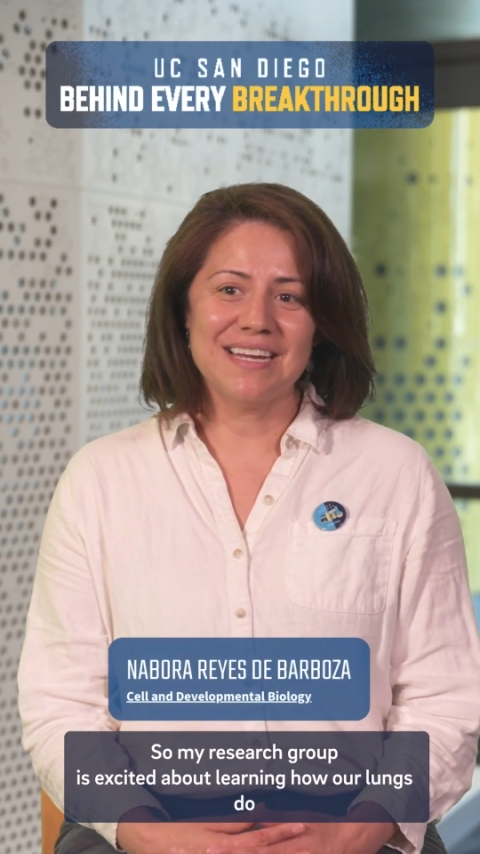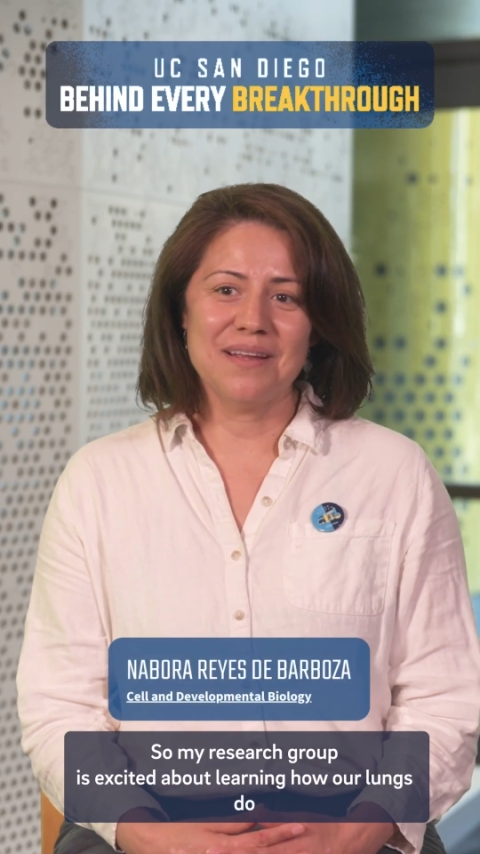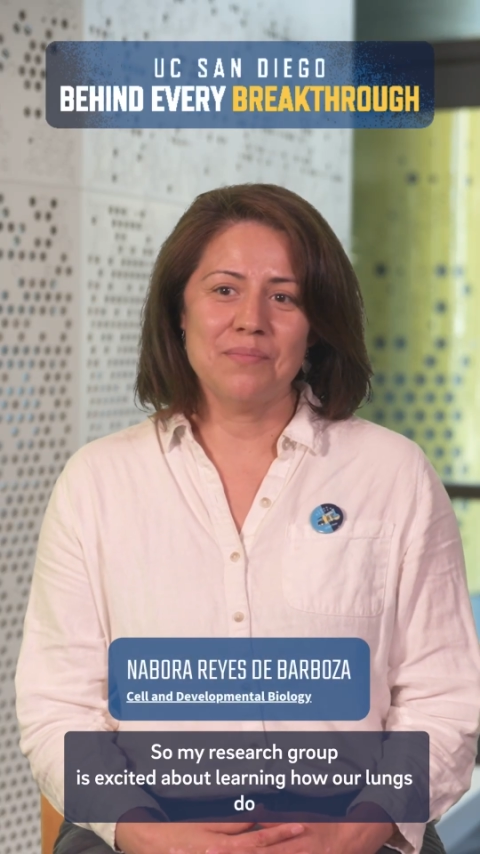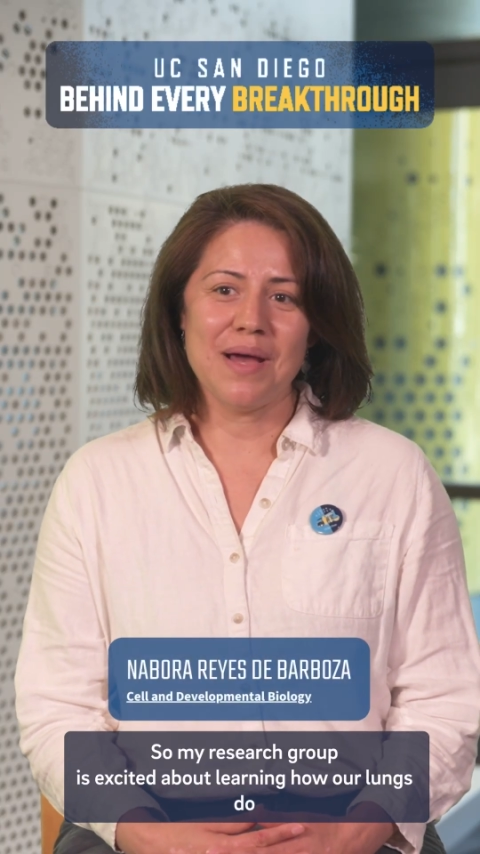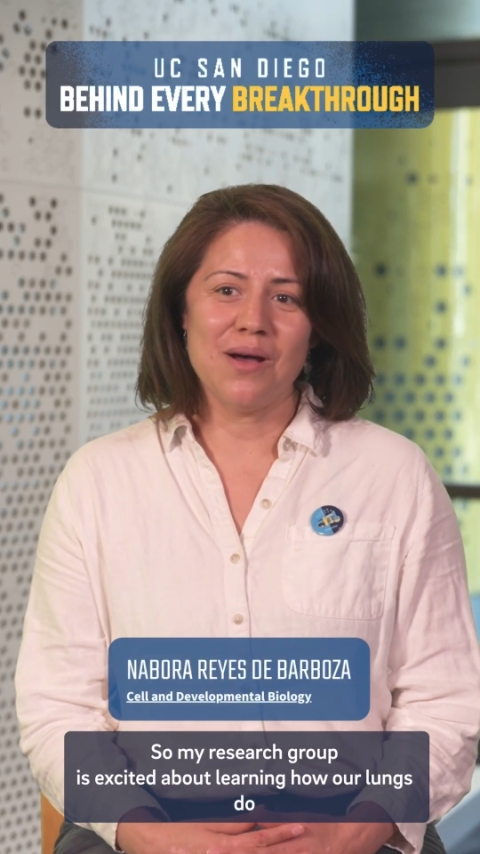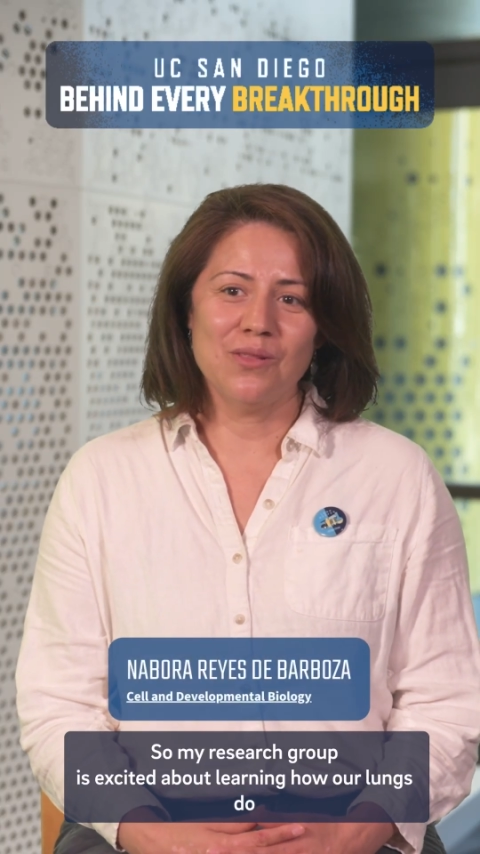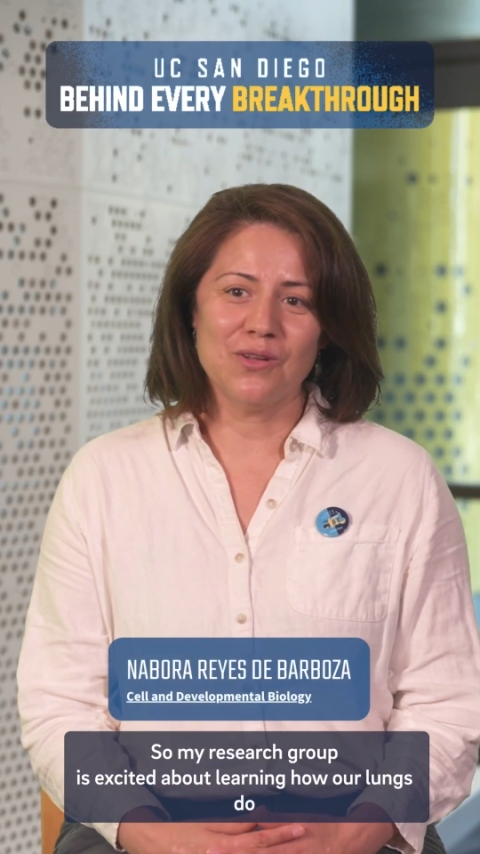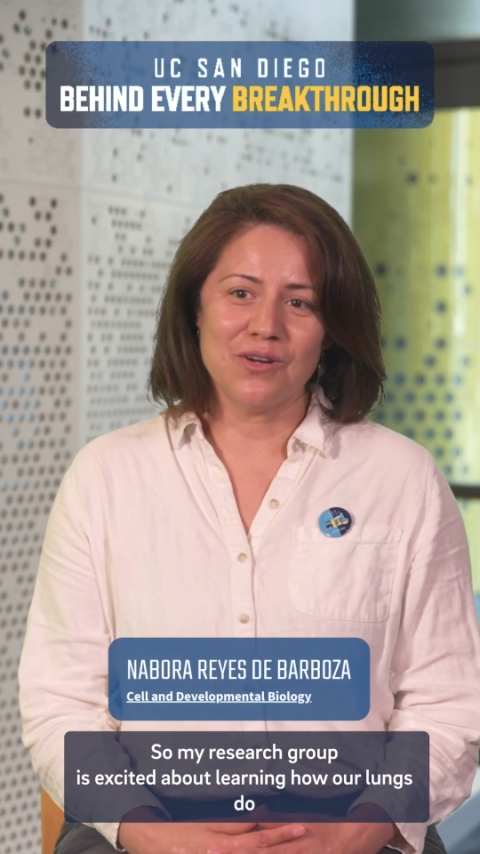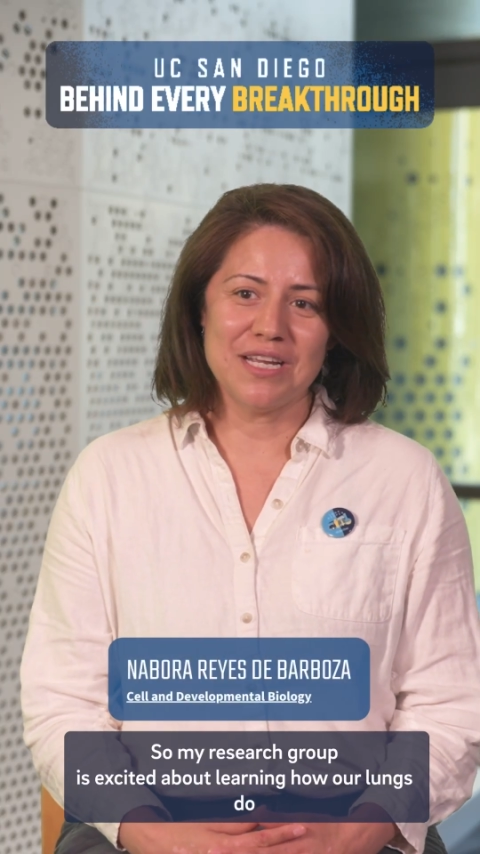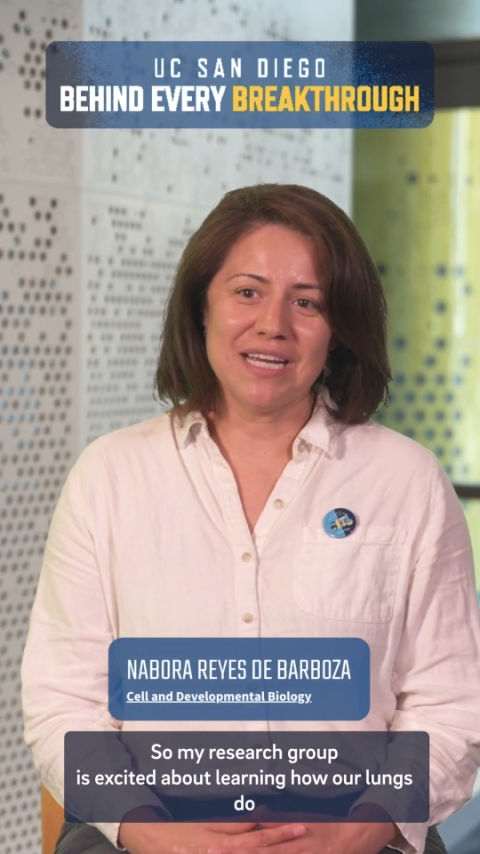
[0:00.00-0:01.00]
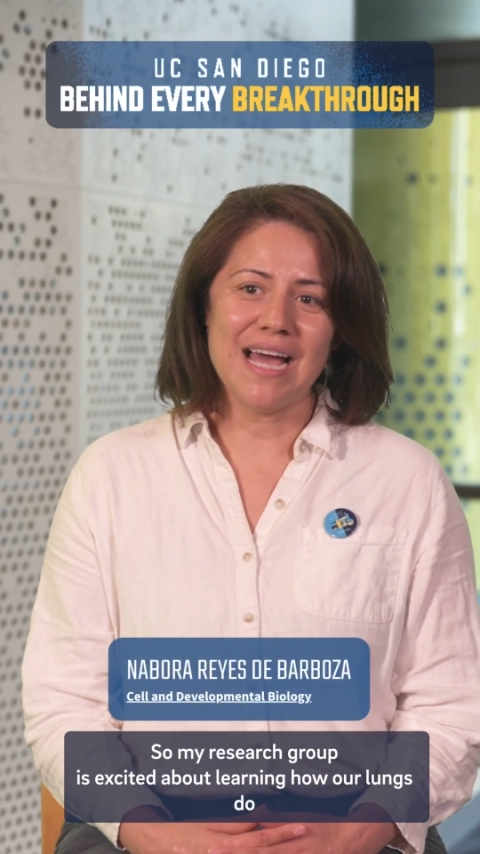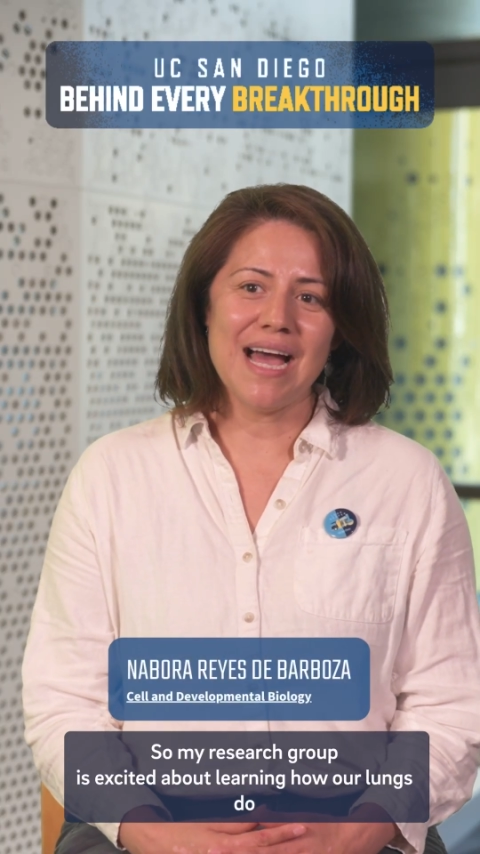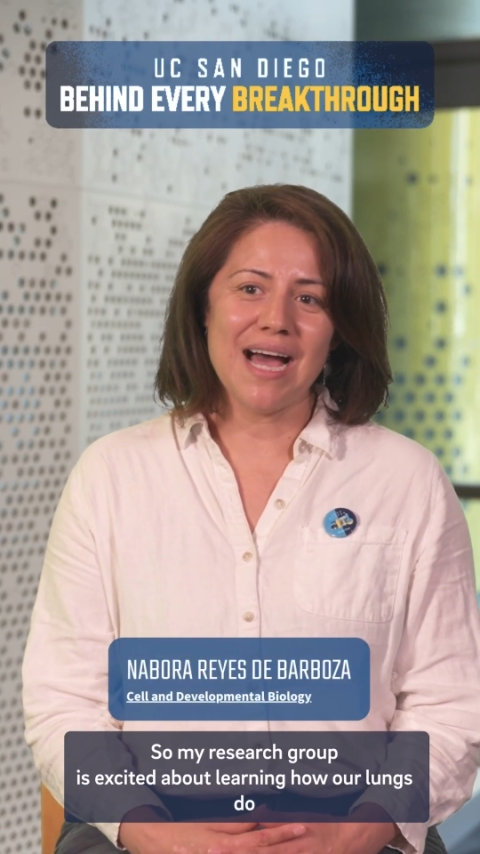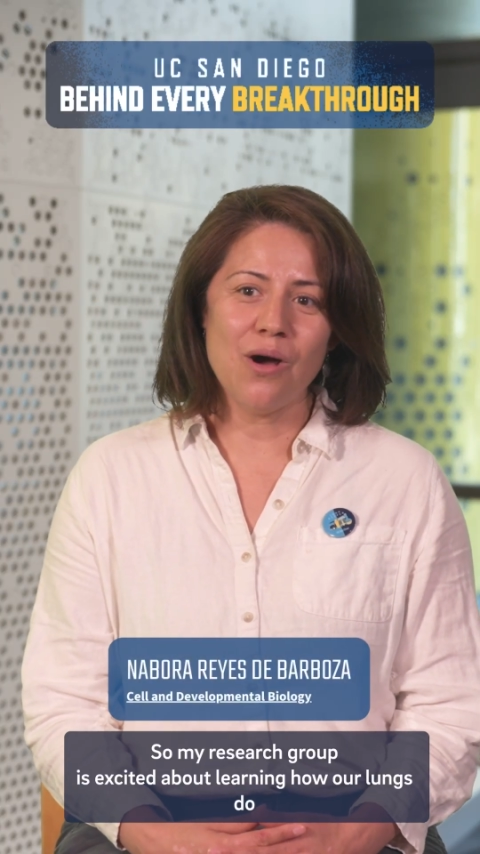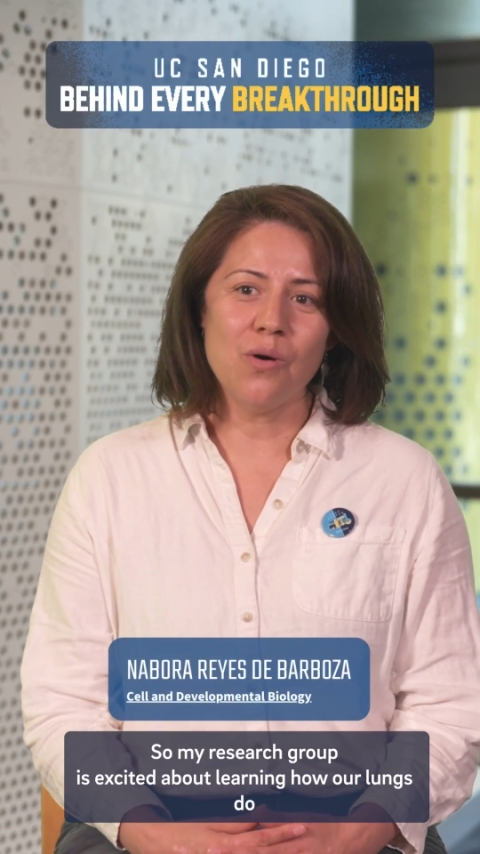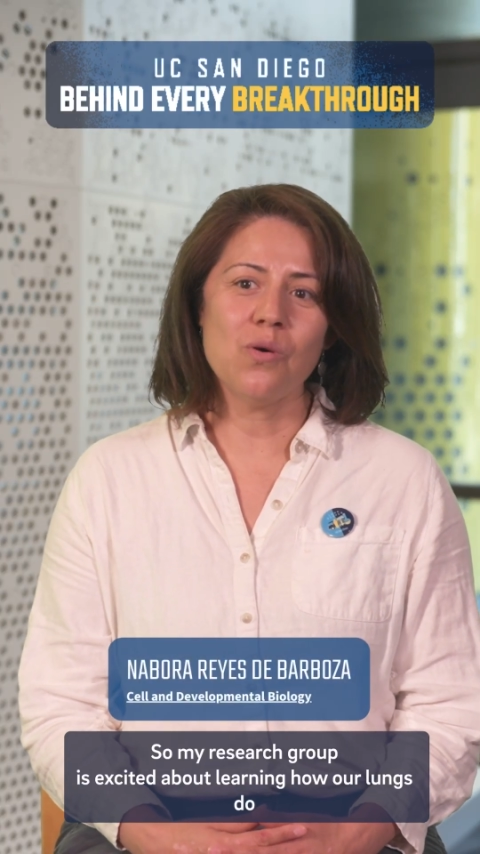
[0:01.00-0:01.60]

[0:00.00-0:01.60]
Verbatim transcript: about learning how